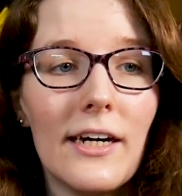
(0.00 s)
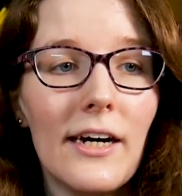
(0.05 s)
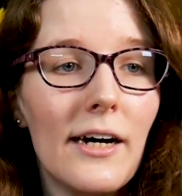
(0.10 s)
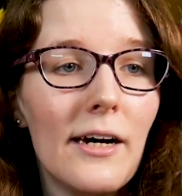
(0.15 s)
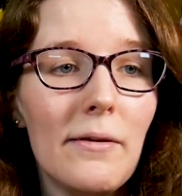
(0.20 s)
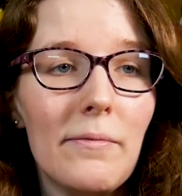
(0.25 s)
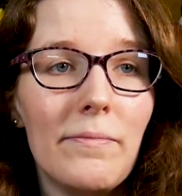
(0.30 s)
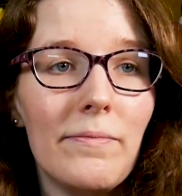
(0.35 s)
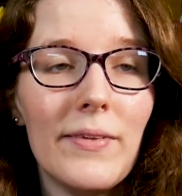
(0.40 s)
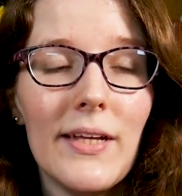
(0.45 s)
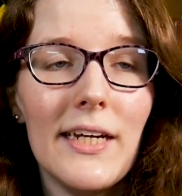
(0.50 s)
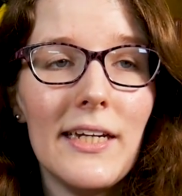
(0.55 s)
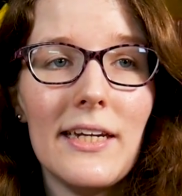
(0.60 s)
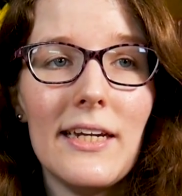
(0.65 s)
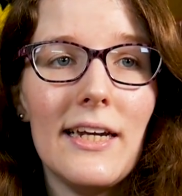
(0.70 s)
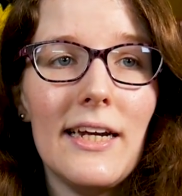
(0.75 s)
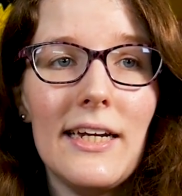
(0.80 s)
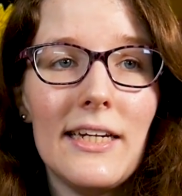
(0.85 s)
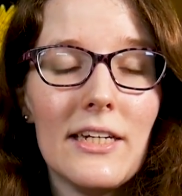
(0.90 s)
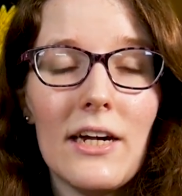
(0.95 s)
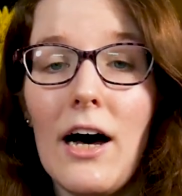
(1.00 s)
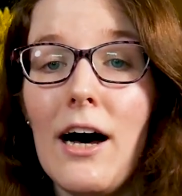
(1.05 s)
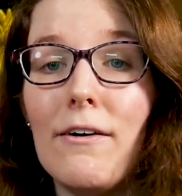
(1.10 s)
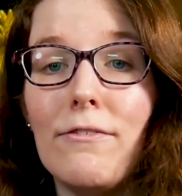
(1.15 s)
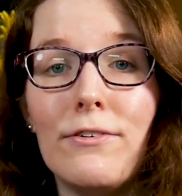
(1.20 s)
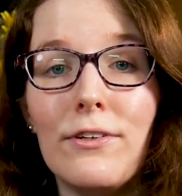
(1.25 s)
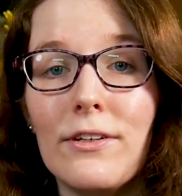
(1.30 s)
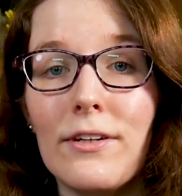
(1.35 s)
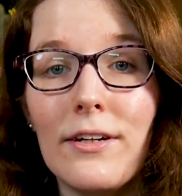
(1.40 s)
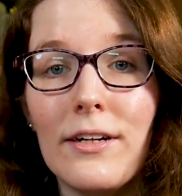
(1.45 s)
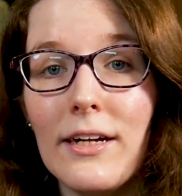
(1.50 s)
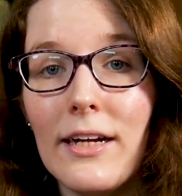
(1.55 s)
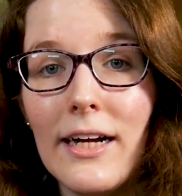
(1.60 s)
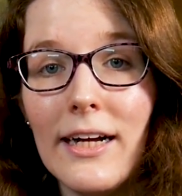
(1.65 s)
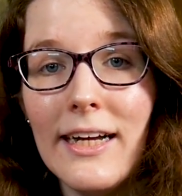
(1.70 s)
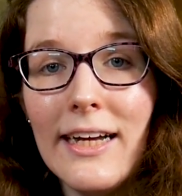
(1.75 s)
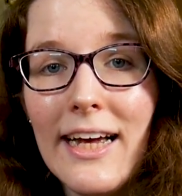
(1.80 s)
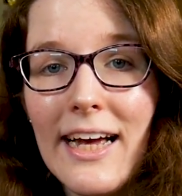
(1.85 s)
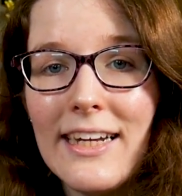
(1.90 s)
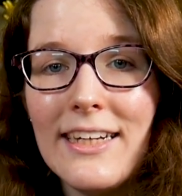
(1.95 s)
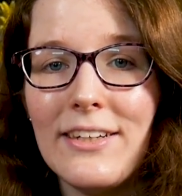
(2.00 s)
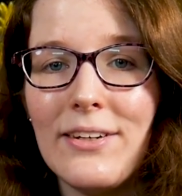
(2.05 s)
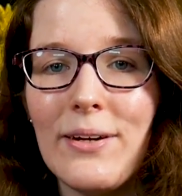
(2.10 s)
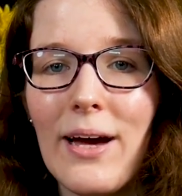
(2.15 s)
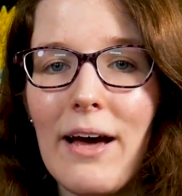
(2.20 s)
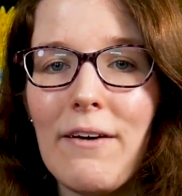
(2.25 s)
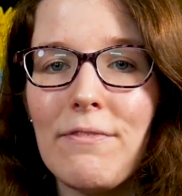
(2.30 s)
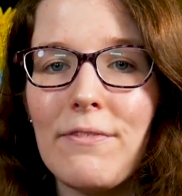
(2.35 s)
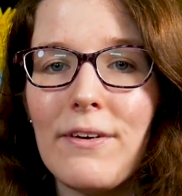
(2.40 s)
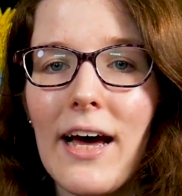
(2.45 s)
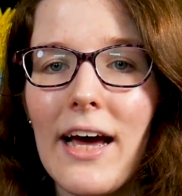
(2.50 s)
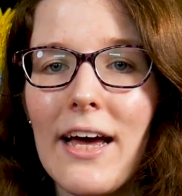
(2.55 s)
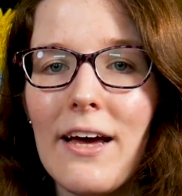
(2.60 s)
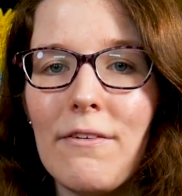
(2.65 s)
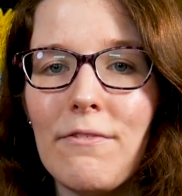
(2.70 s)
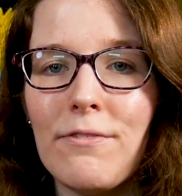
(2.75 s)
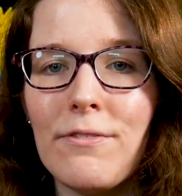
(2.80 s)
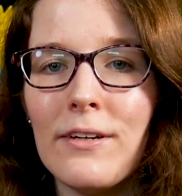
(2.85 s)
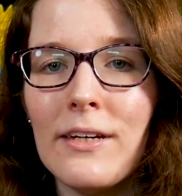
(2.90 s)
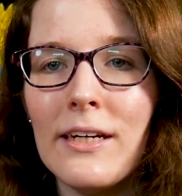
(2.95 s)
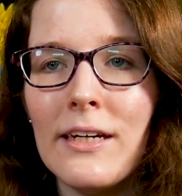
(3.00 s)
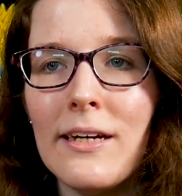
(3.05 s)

Um, it, it's awful, and you have I have